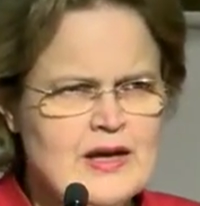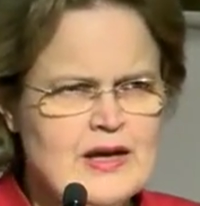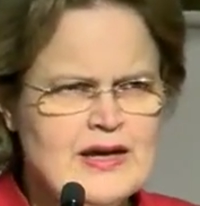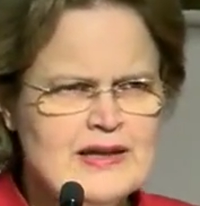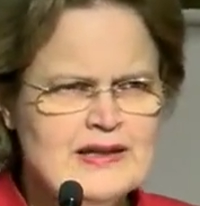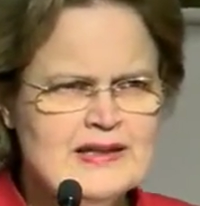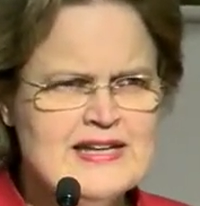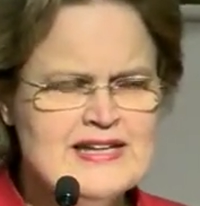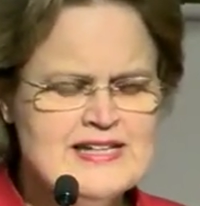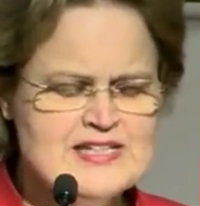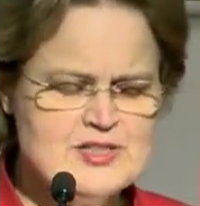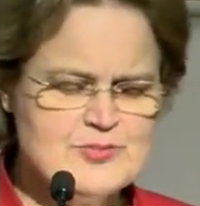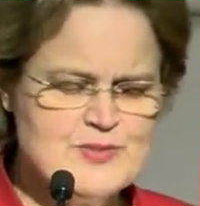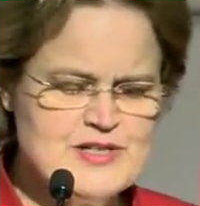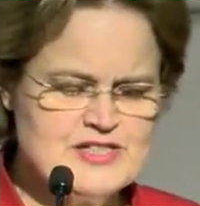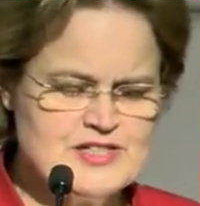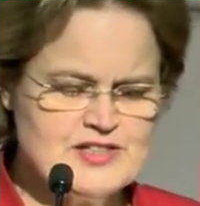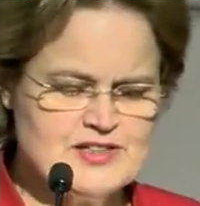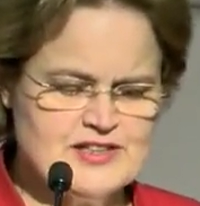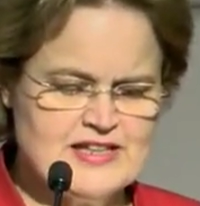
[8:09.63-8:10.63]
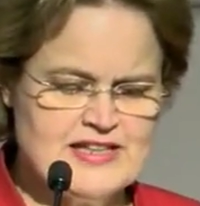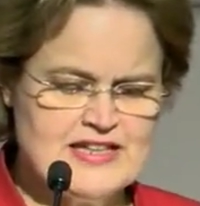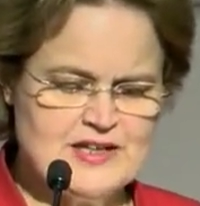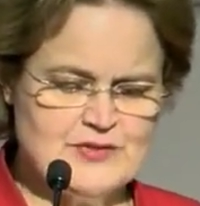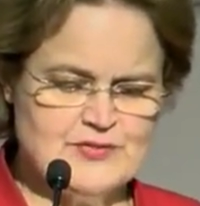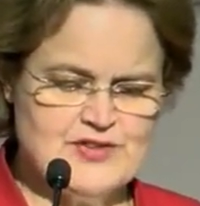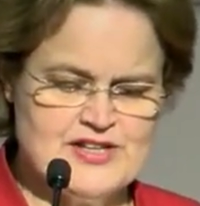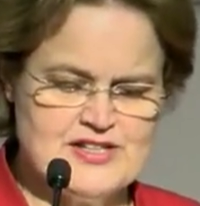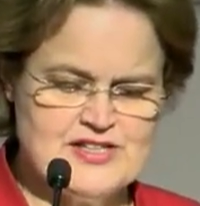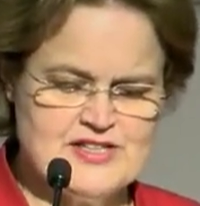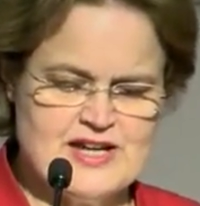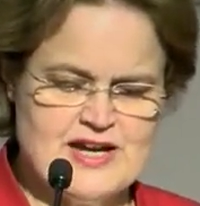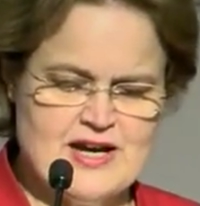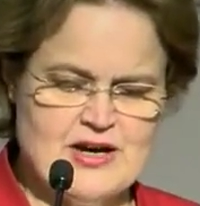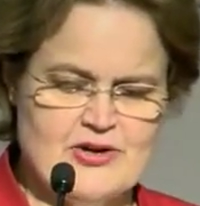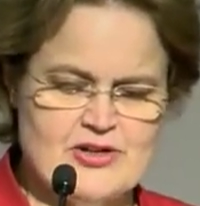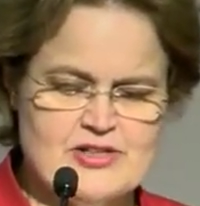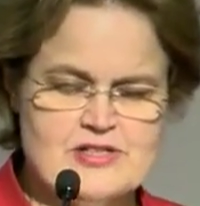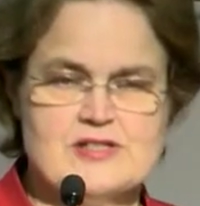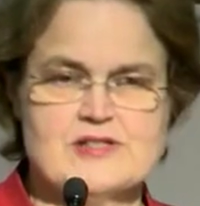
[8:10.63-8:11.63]
It leads me to think of these
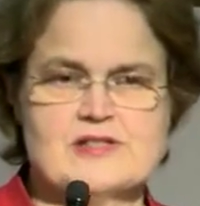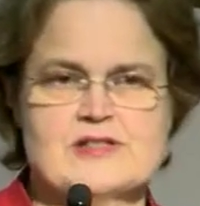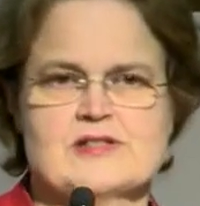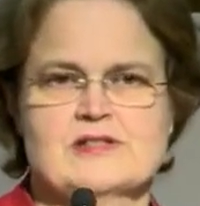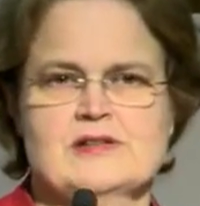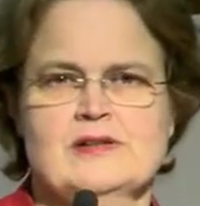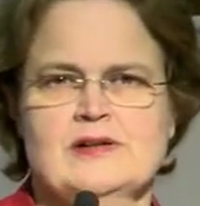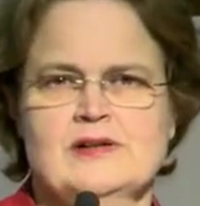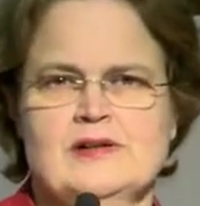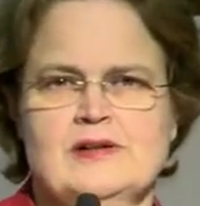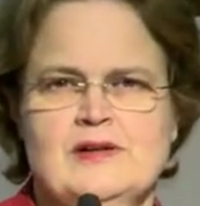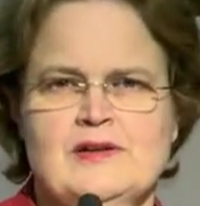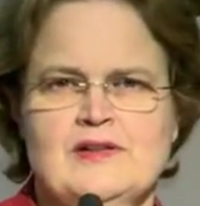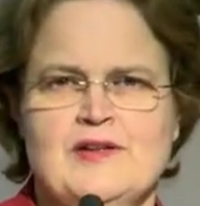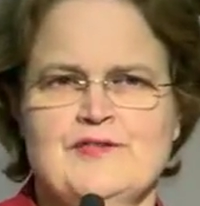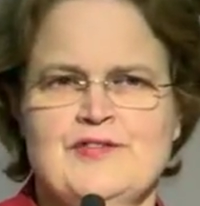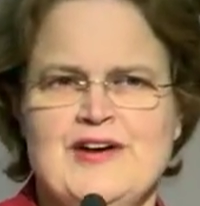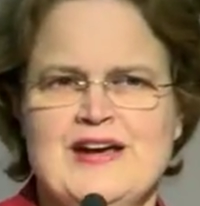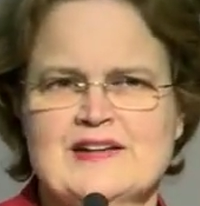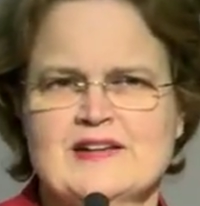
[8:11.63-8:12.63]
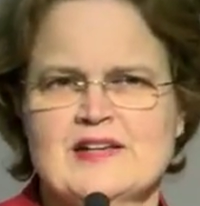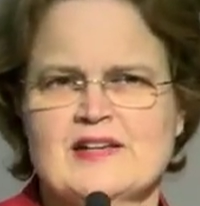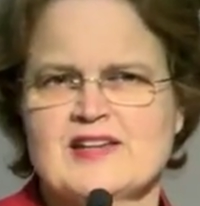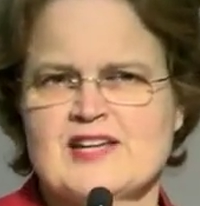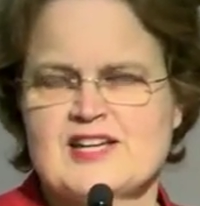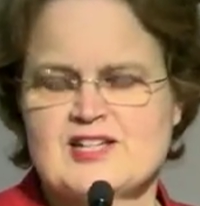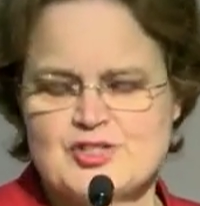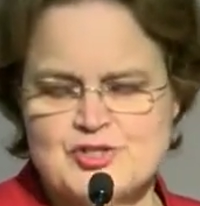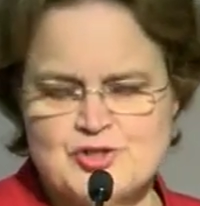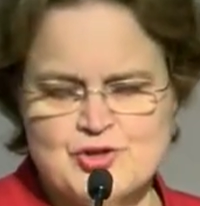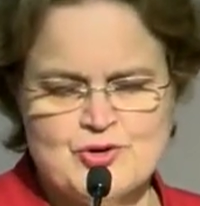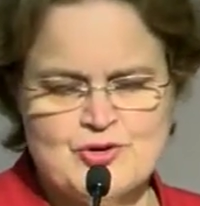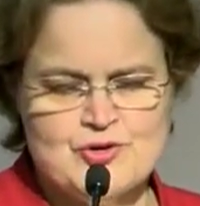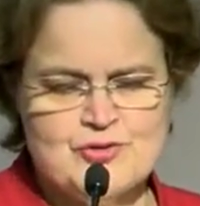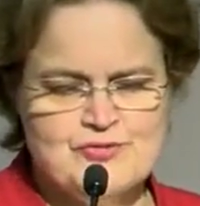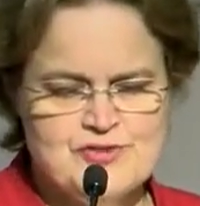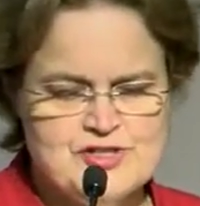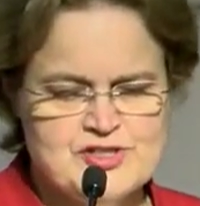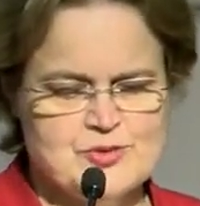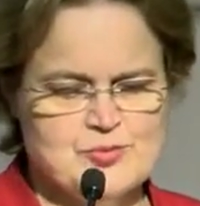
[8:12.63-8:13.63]
characters, the fact that they're
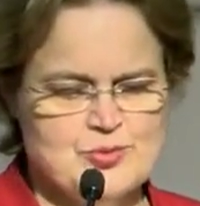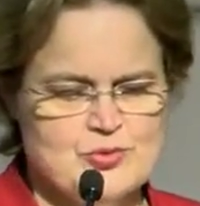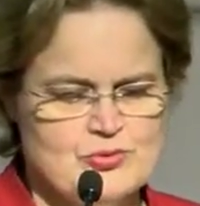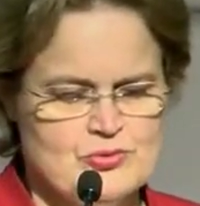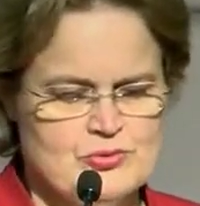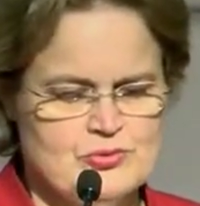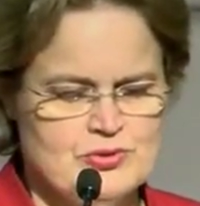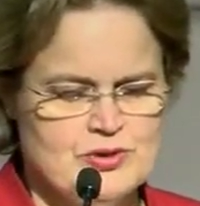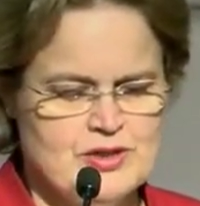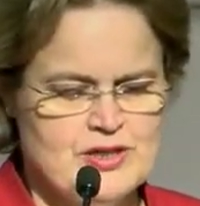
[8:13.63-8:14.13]
so visible,